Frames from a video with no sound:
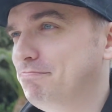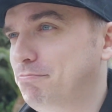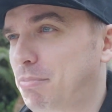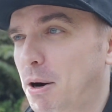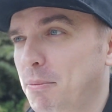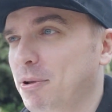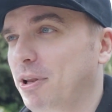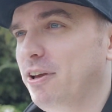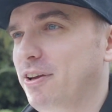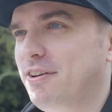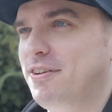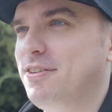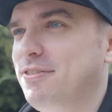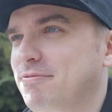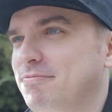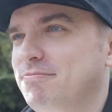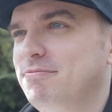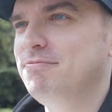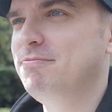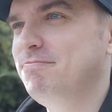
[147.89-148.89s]
public,
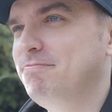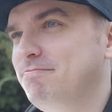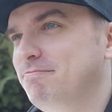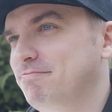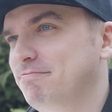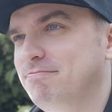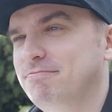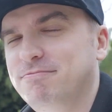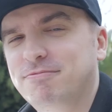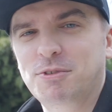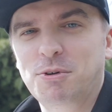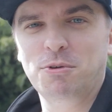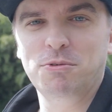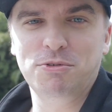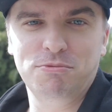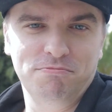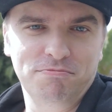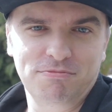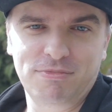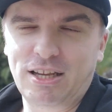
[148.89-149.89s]
or
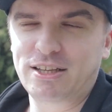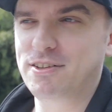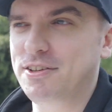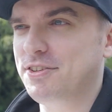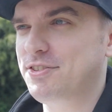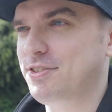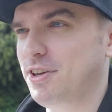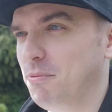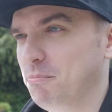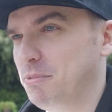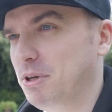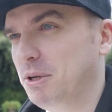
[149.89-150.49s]
at least some